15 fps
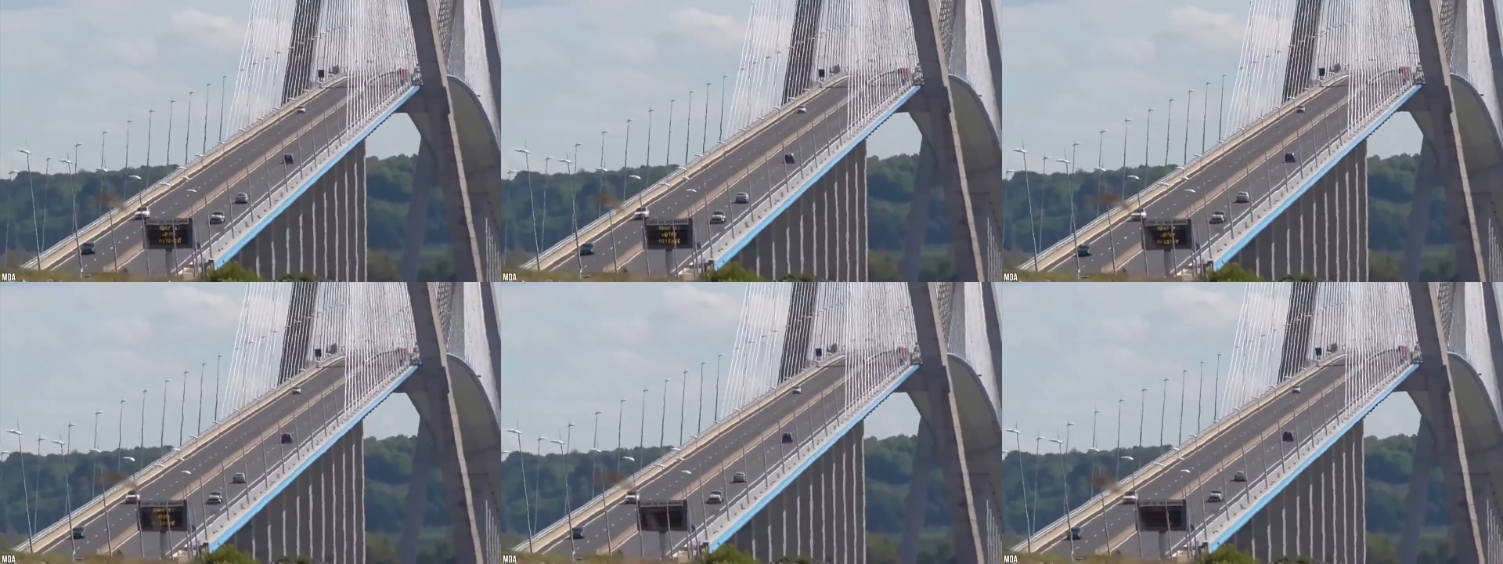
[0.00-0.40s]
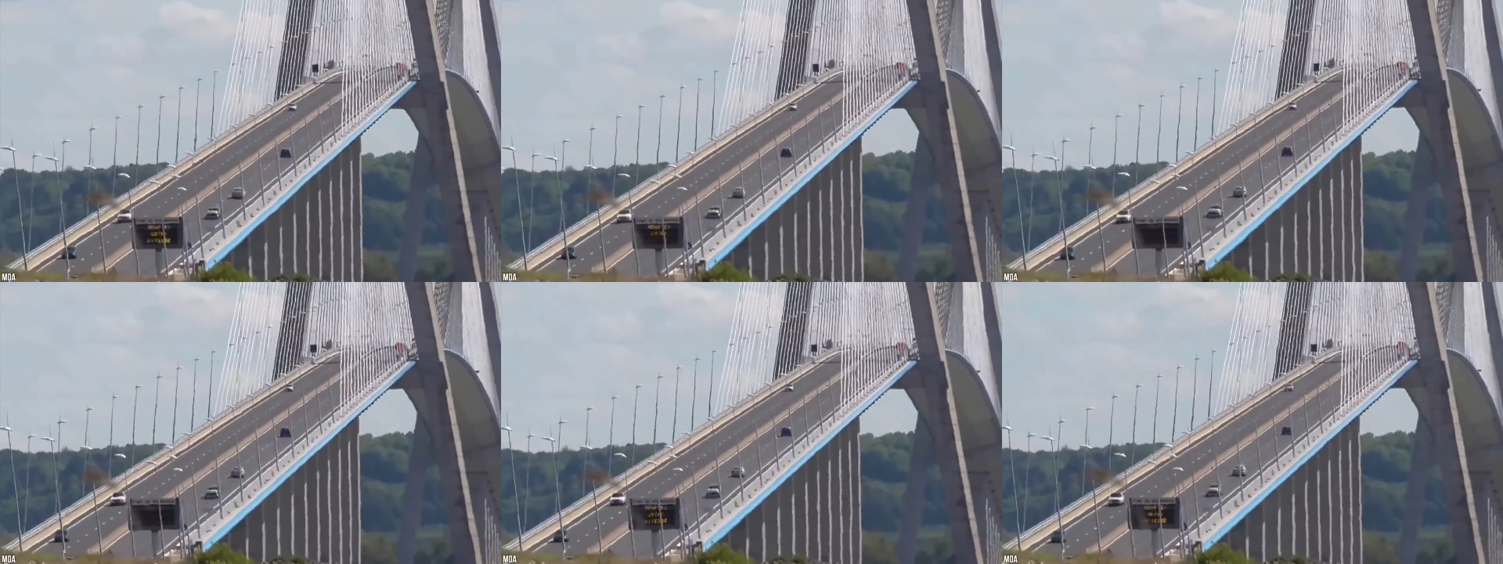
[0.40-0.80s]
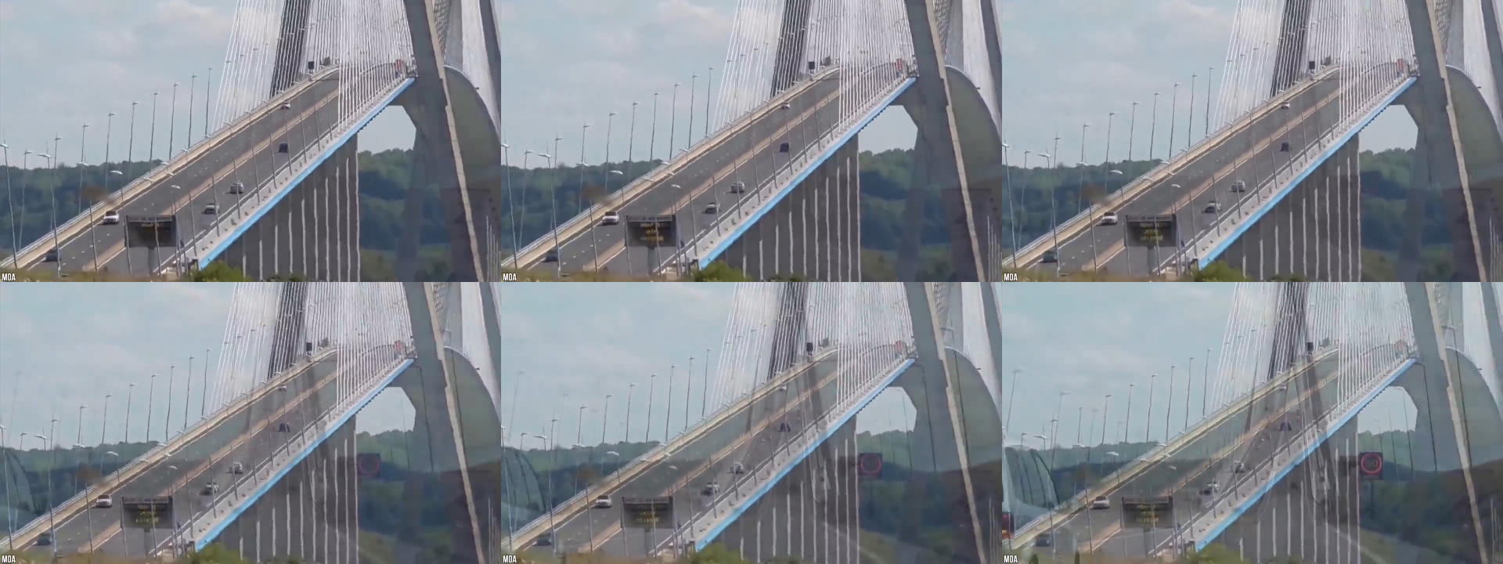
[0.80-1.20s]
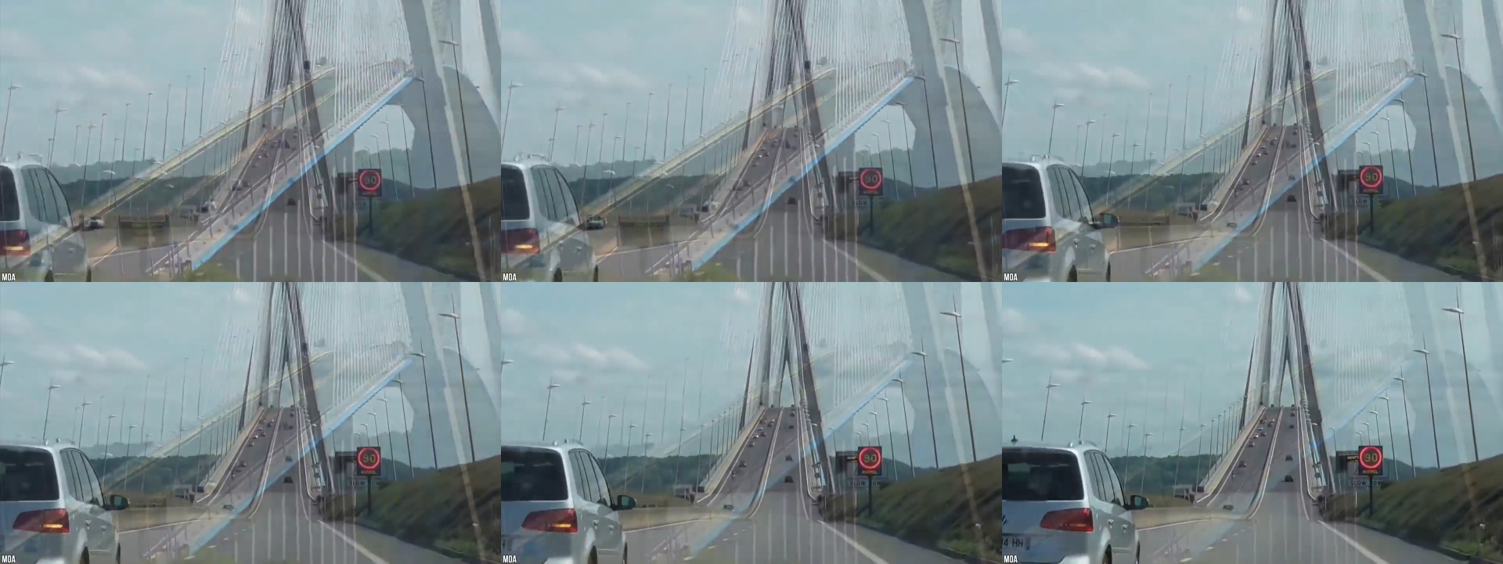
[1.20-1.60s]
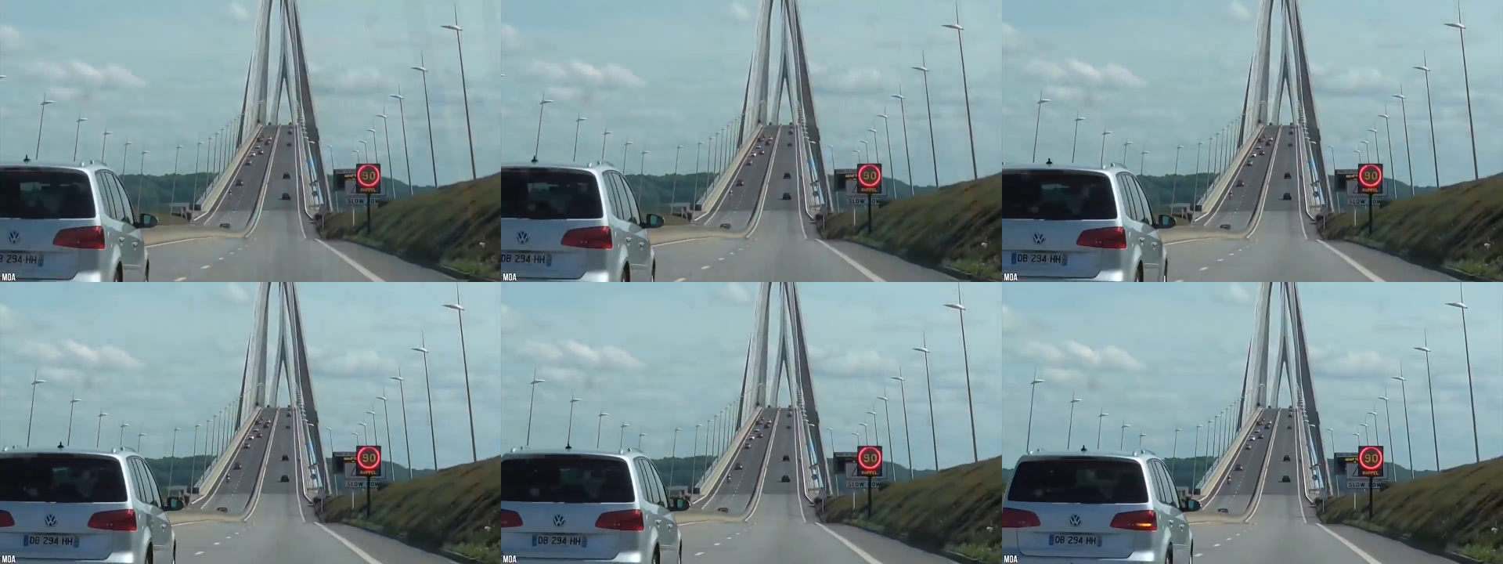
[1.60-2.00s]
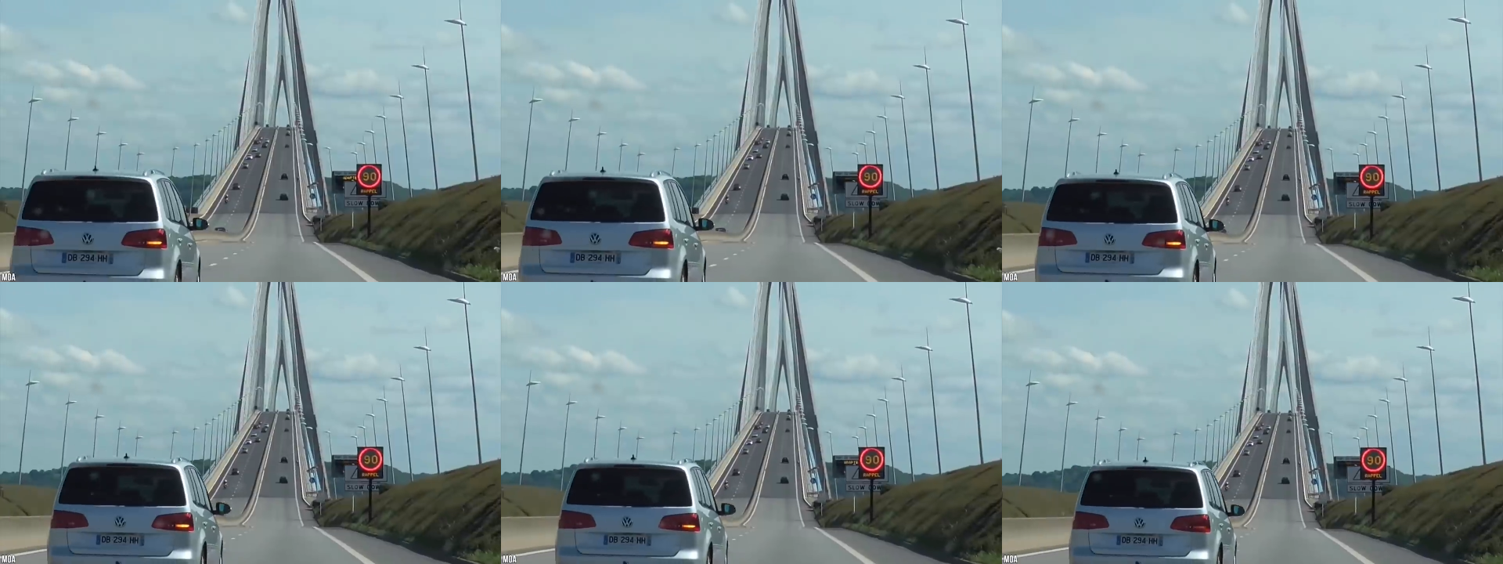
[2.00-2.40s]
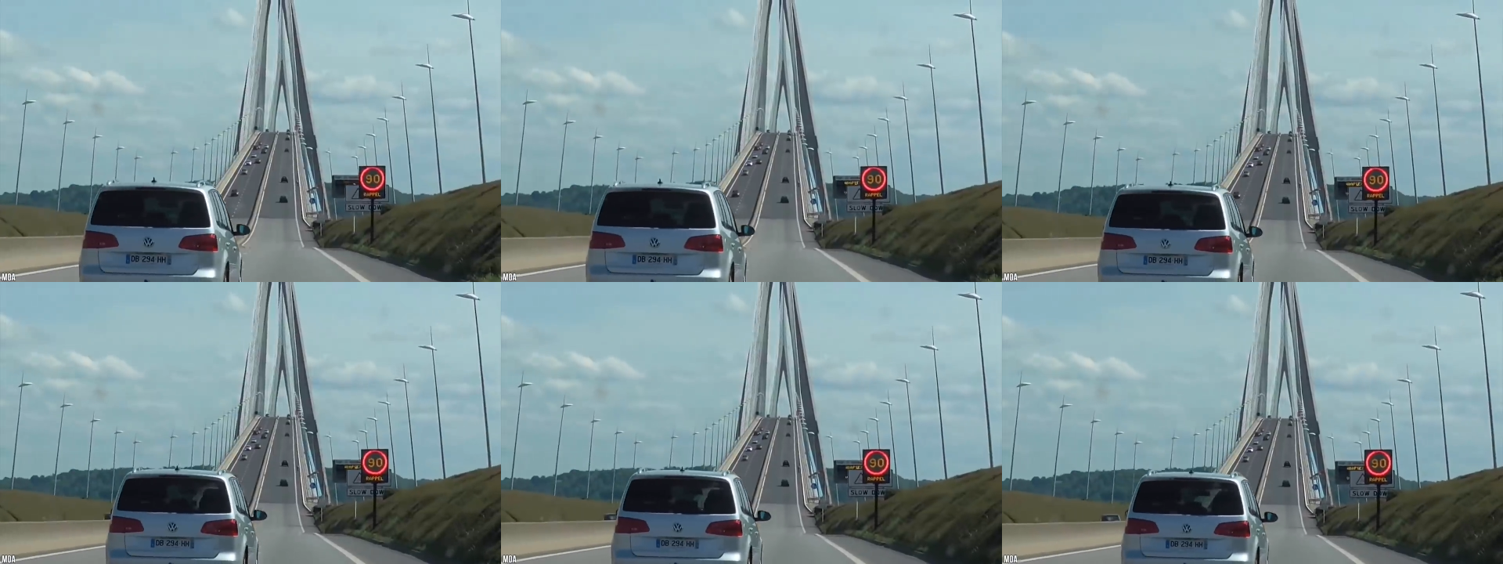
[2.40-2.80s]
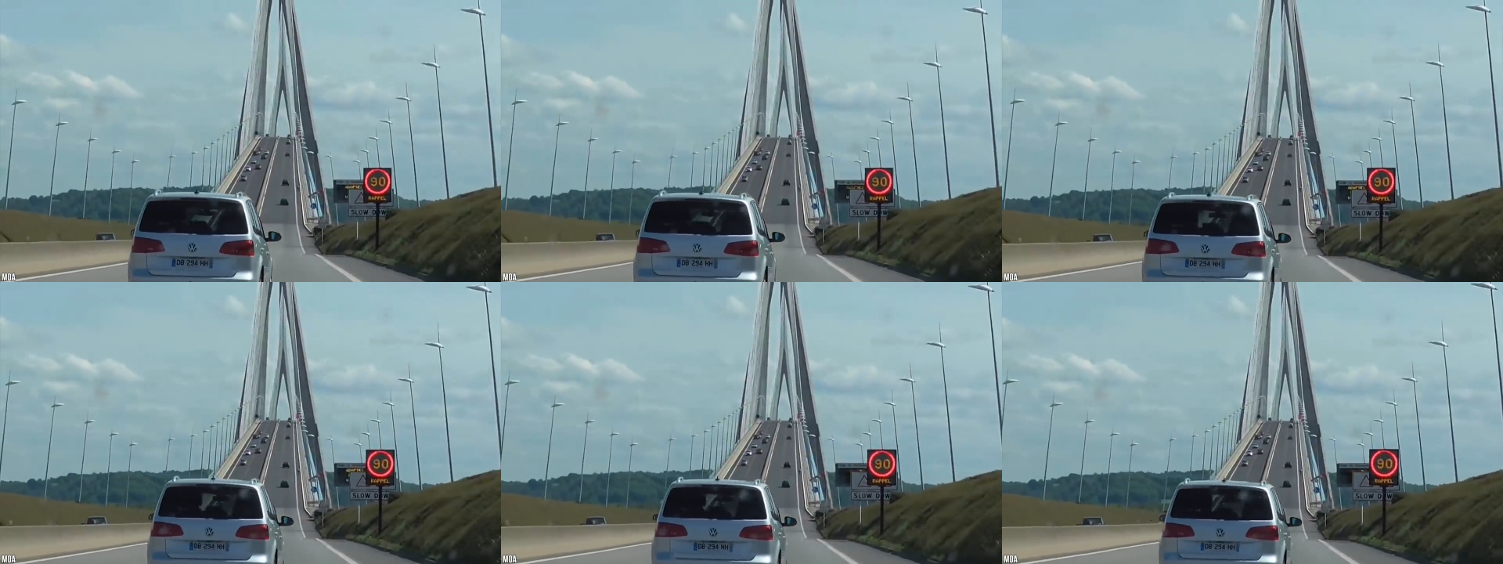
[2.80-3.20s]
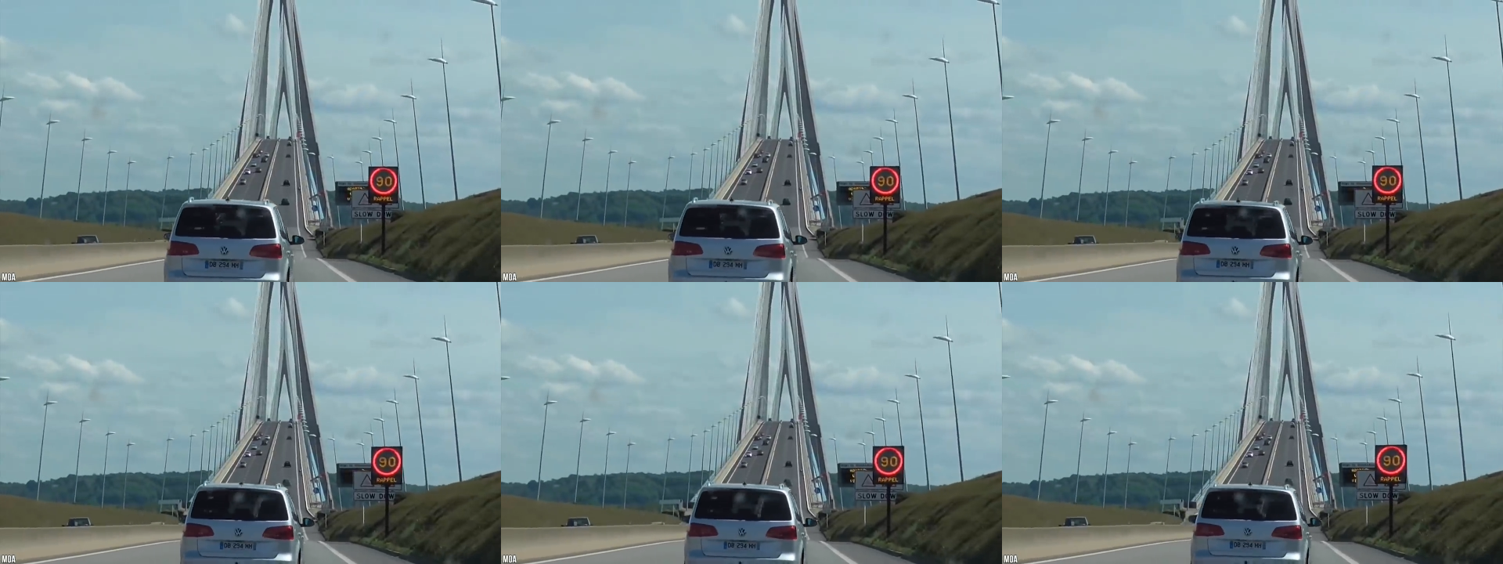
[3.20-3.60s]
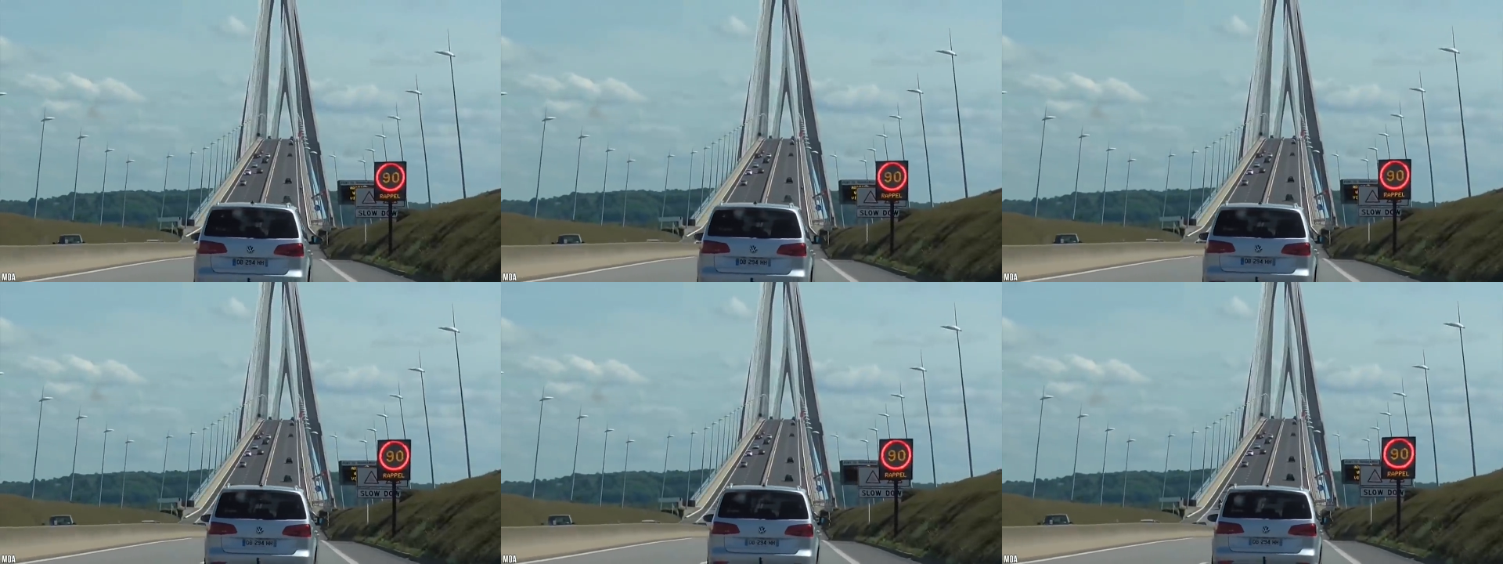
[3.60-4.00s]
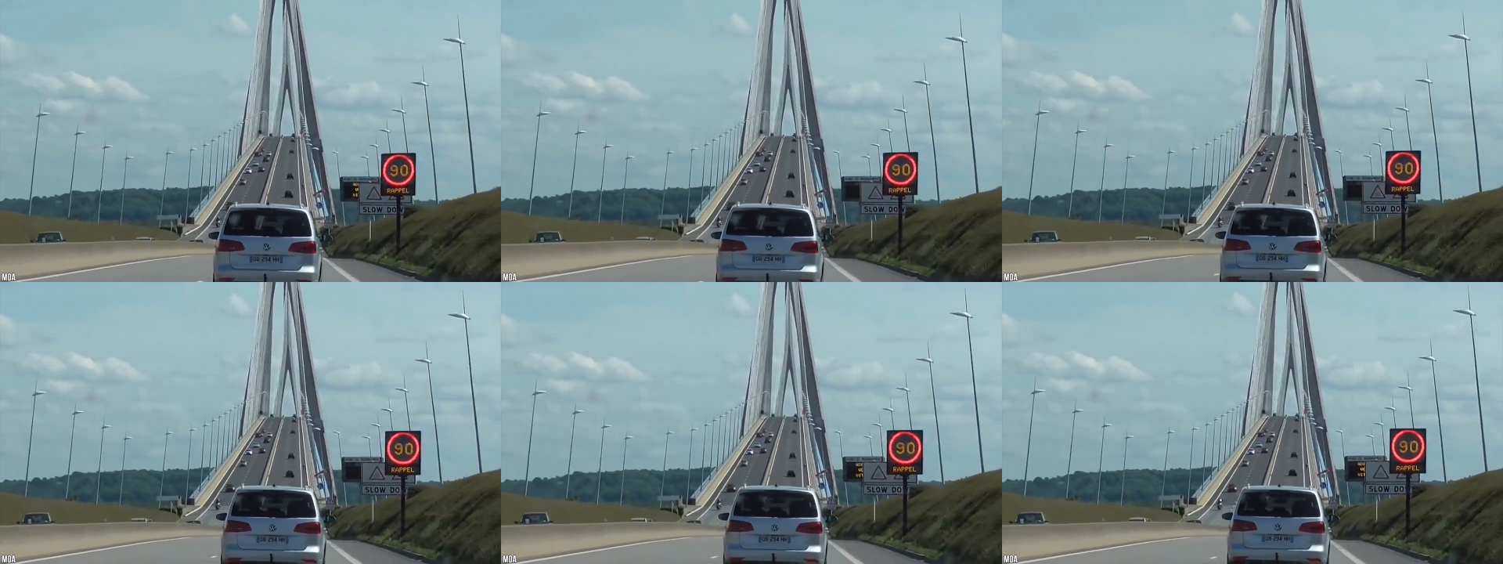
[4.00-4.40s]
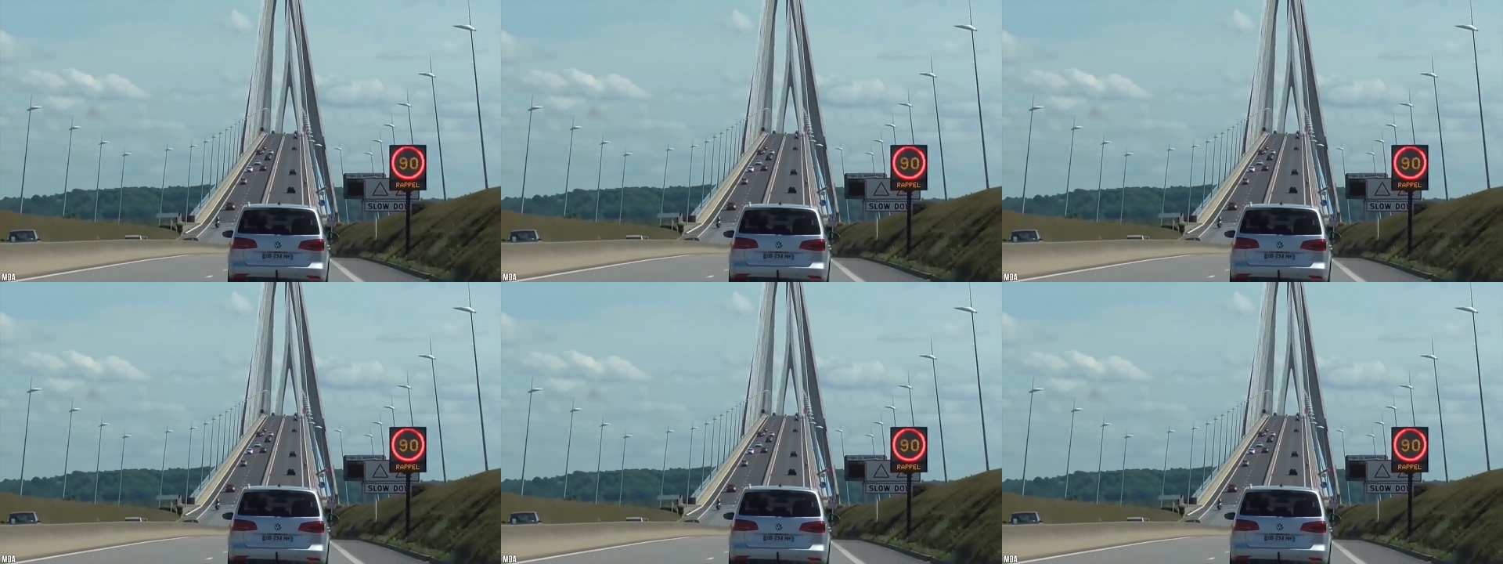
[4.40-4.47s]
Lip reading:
[unreadable: no face in view]